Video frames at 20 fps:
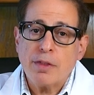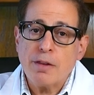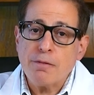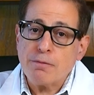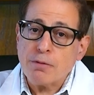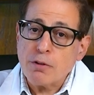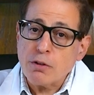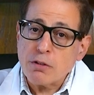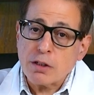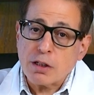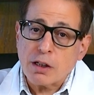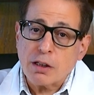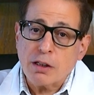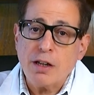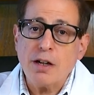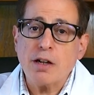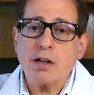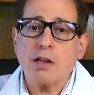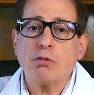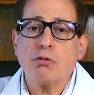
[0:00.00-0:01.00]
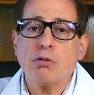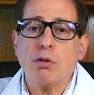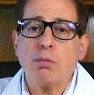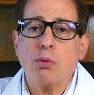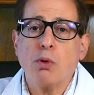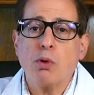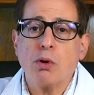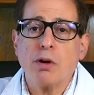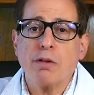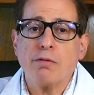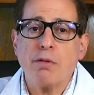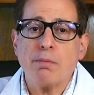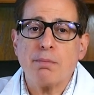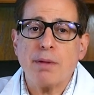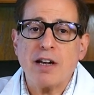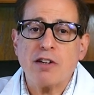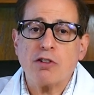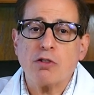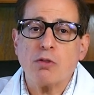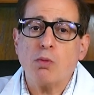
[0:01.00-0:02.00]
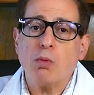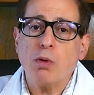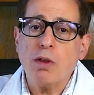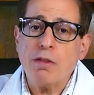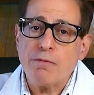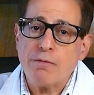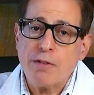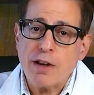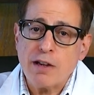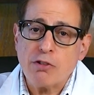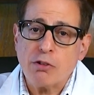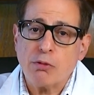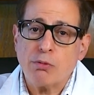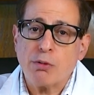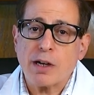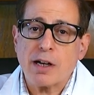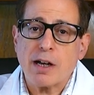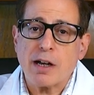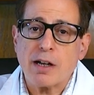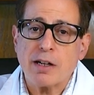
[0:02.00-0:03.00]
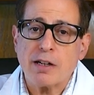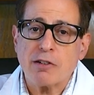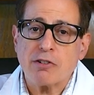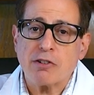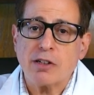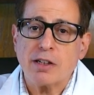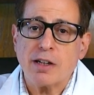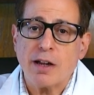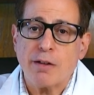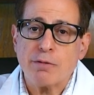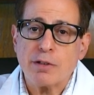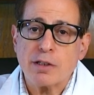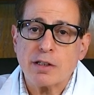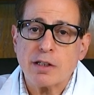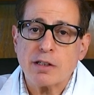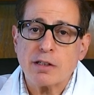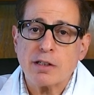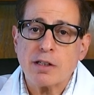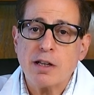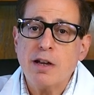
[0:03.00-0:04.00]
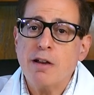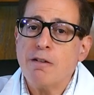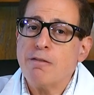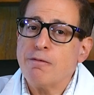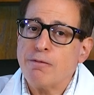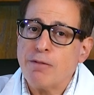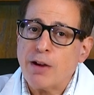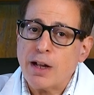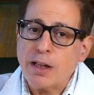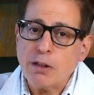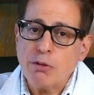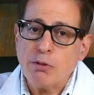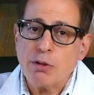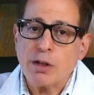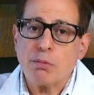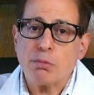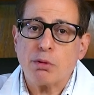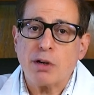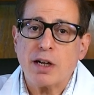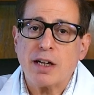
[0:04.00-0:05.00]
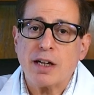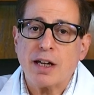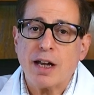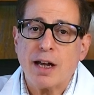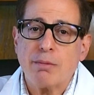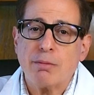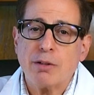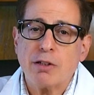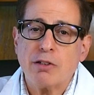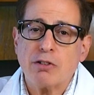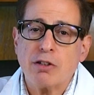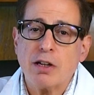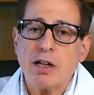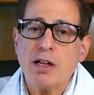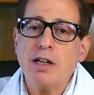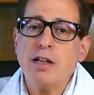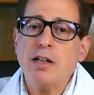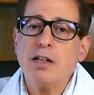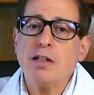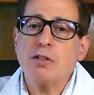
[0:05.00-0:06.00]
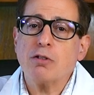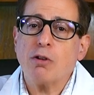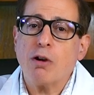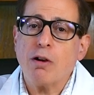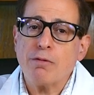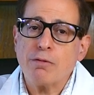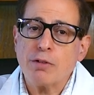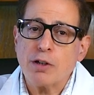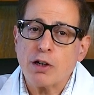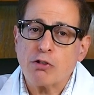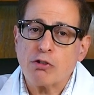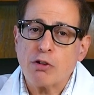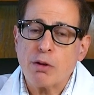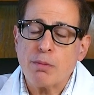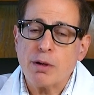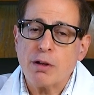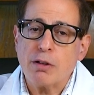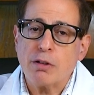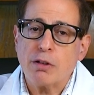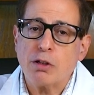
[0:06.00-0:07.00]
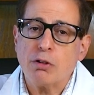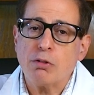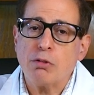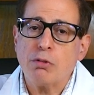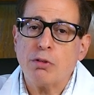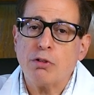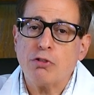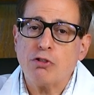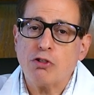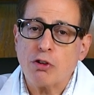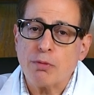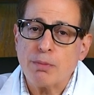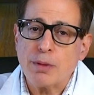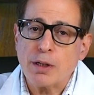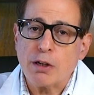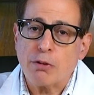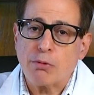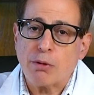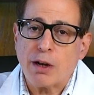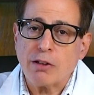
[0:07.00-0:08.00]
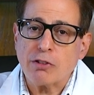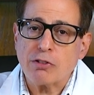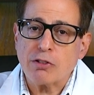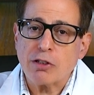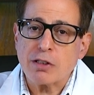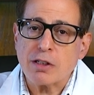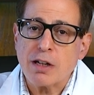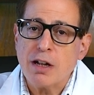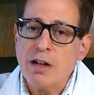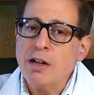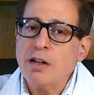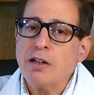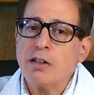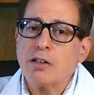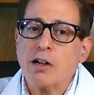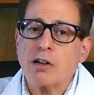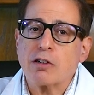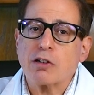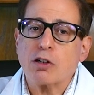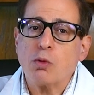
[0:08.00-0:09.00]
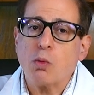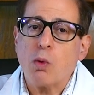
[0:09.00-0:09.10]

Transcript: The first clinical report of a patient with facial recognition deficits following brain damage is often attributed to the German neurologist Dr.